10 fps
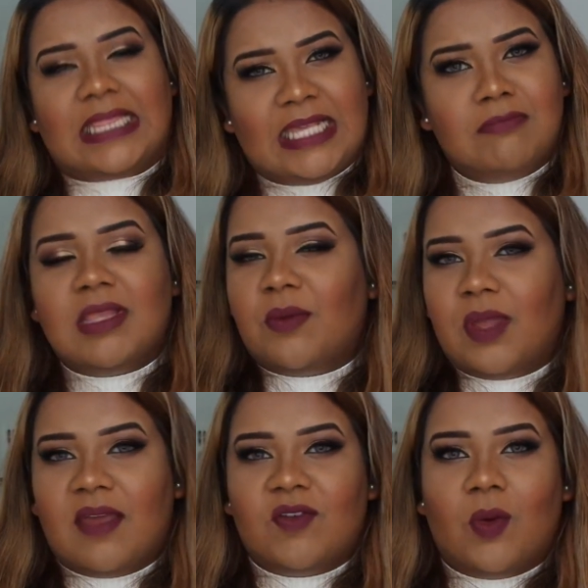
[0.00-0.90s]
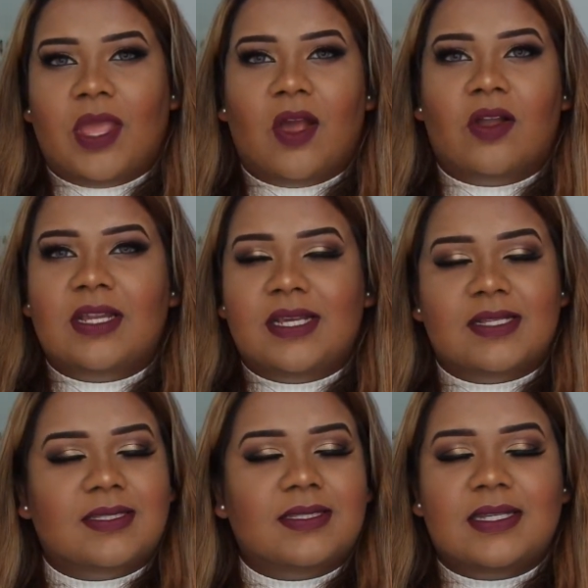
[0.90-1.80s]
theme that we have going on
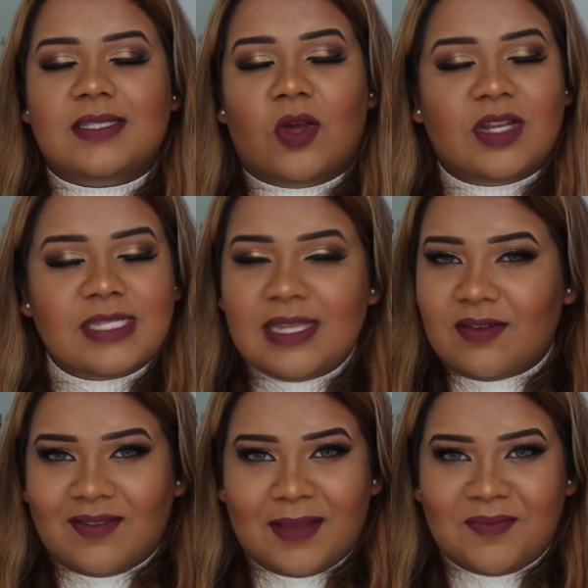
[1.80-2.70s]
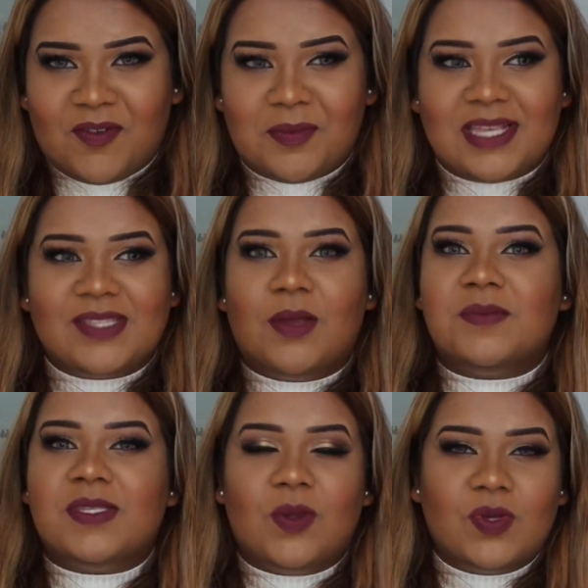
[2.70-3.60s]
is honestly a vibe for me. So
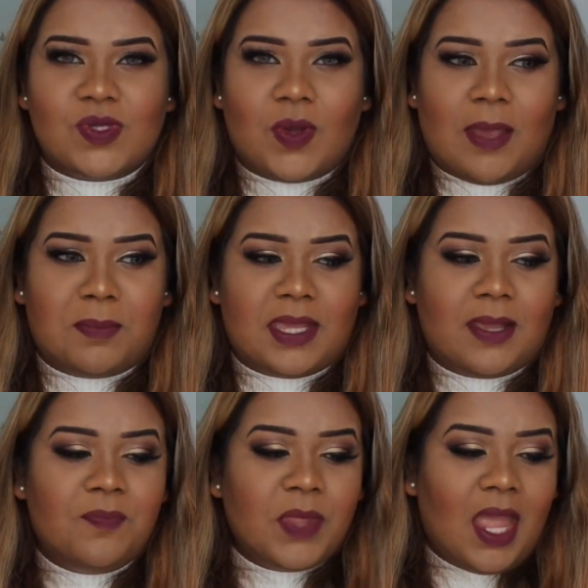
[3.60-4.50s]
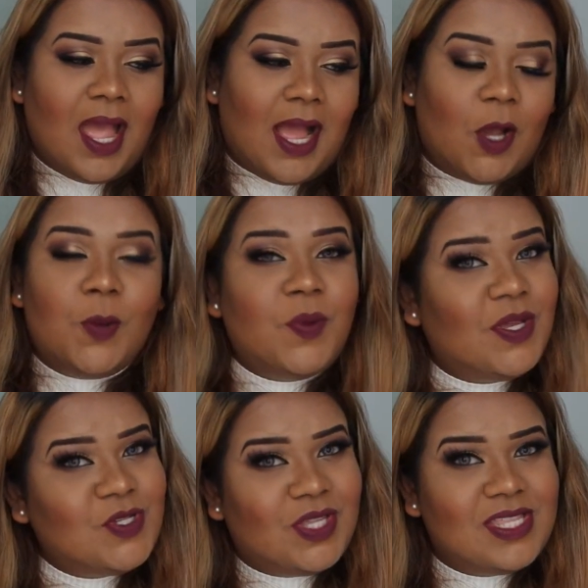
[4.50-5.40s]
I'm so happy. I hope
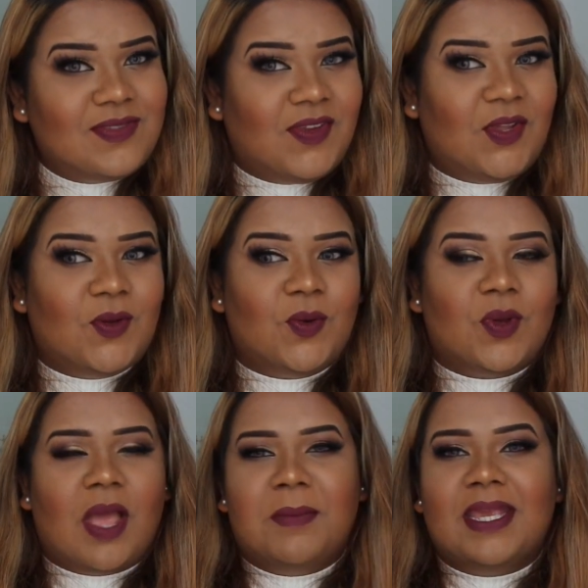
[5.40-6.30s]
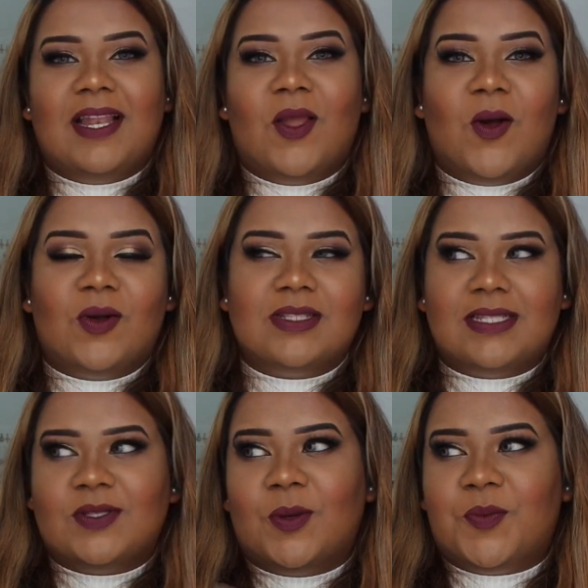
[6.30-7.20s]
you enjoyed this video, coming along
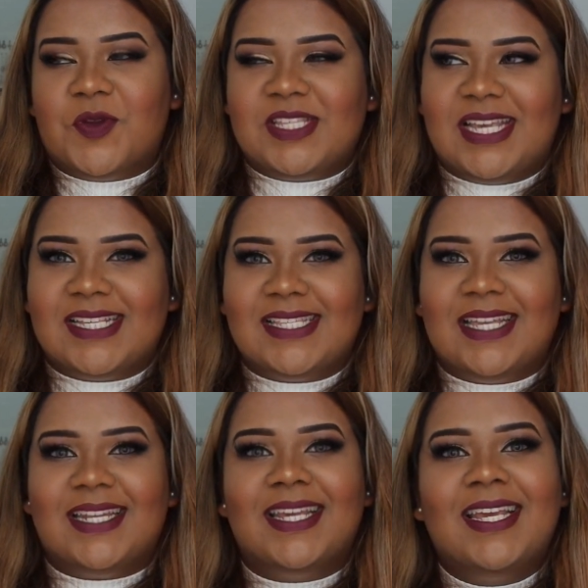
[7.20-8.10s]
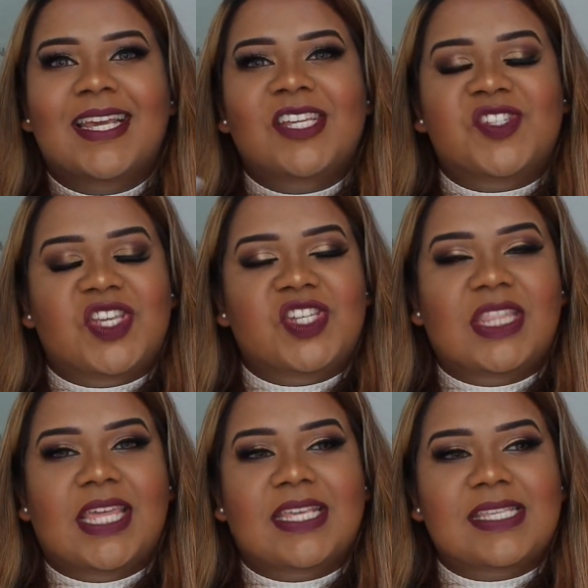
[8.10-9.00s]
this whole process and
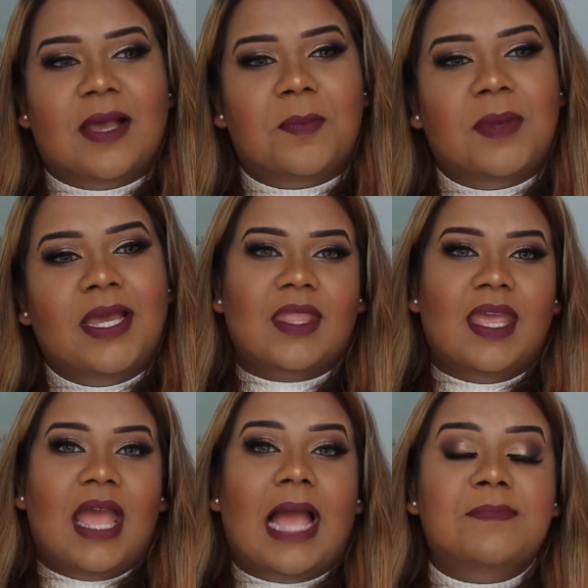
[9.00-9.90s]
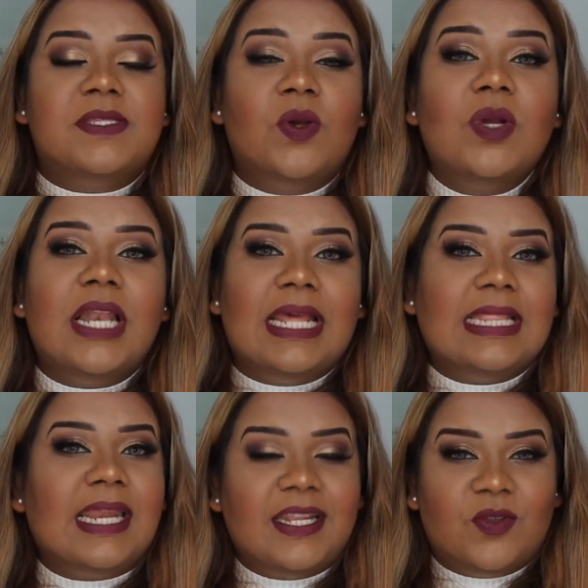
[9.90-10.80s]
changing things up. I'm so
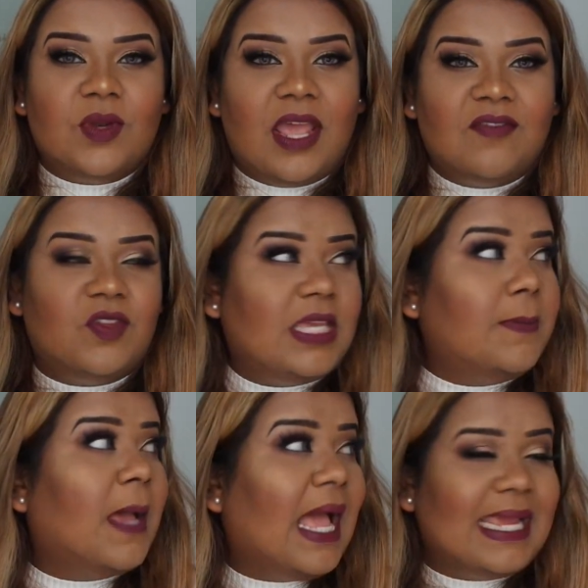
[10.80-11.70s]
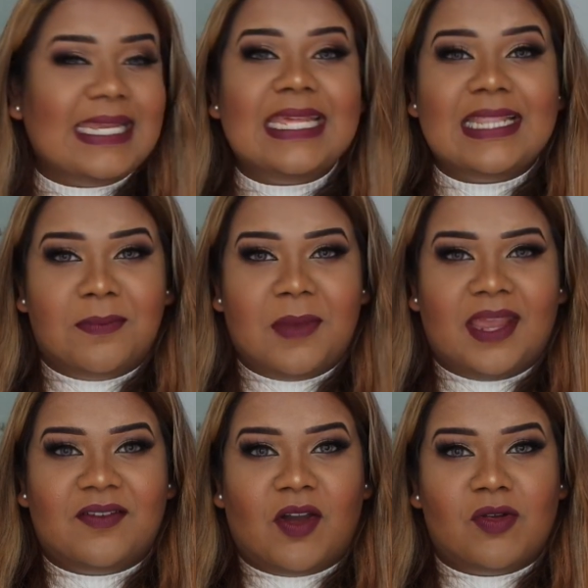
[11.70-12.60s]
glad that I don't have to keep hiding the
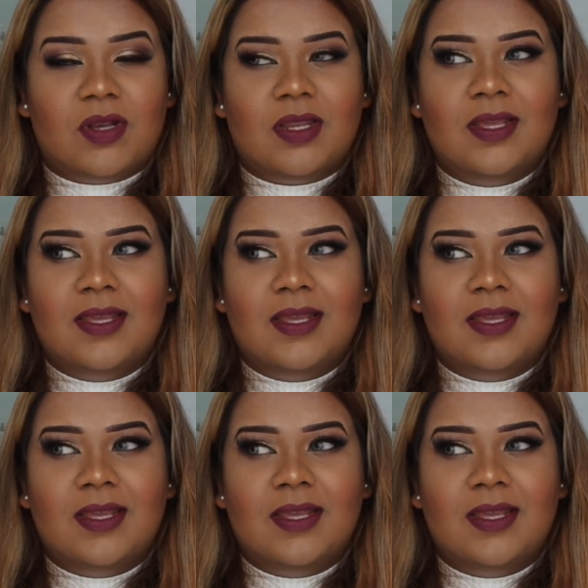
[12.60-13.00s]
background